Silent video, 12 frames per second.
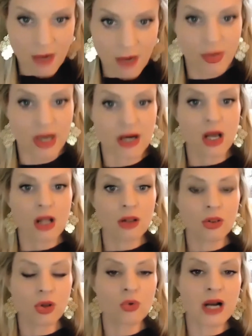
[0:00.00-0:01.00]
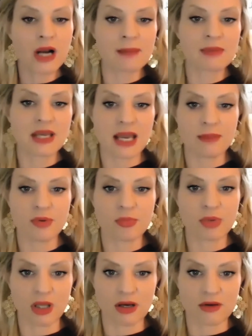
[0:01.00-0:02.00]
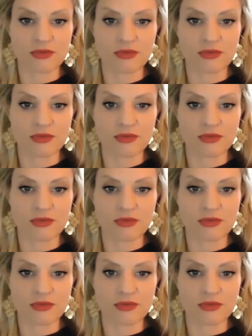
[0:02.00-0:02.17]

but look what I'm capable of.